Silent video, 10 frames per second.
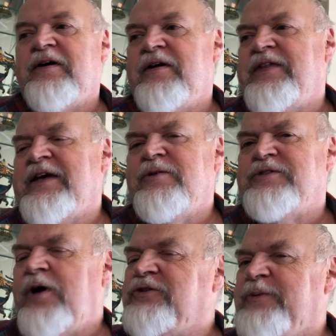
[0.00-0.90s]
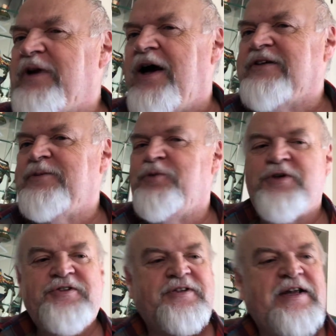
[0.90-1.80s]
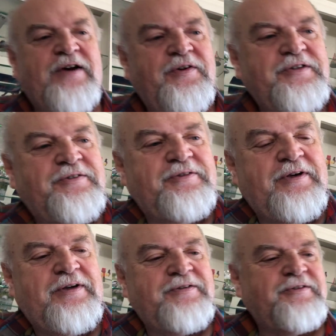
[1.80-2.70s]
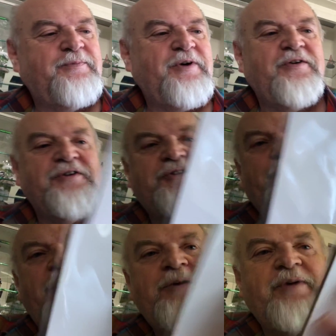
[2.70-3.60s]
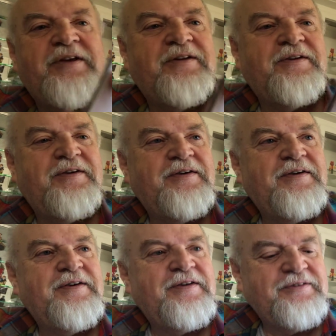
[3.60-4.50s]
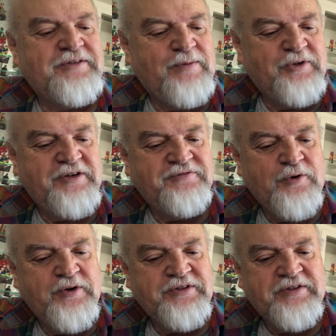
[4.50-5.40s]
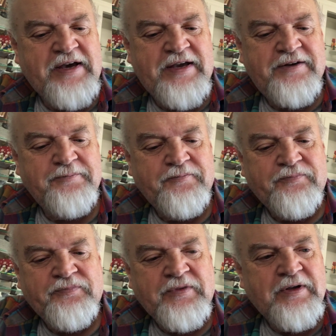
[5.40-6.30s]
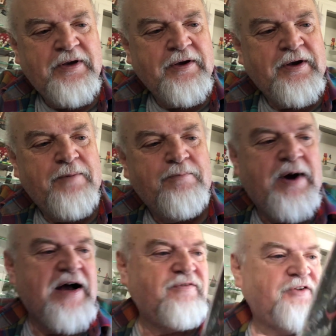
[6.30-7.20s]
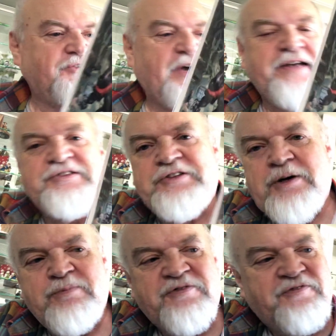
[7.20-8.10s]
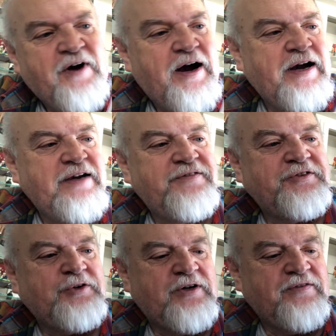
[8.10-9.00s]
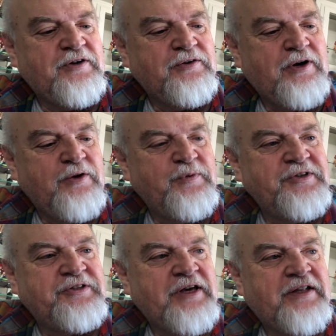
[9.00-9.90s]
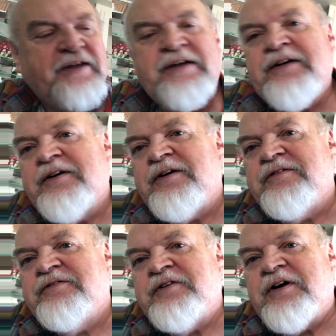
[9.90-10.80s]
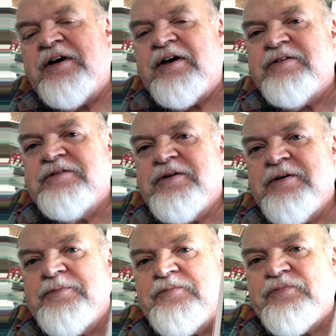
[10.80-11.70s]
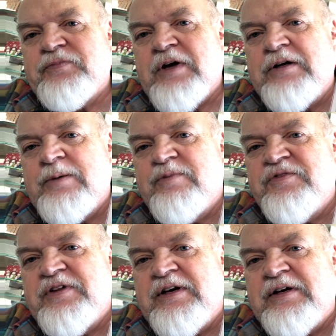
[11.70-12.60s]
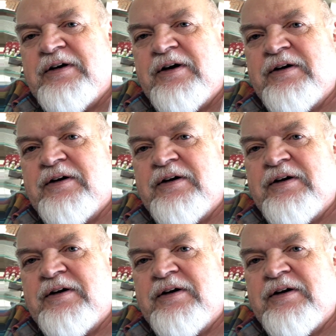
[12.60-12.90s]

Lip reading: I think he was Ultimate Octopus, and now he's Superior Spider-Man. So I'm looking forward to that. Got Marvel Knights number 5, sort of a retelling of a number of the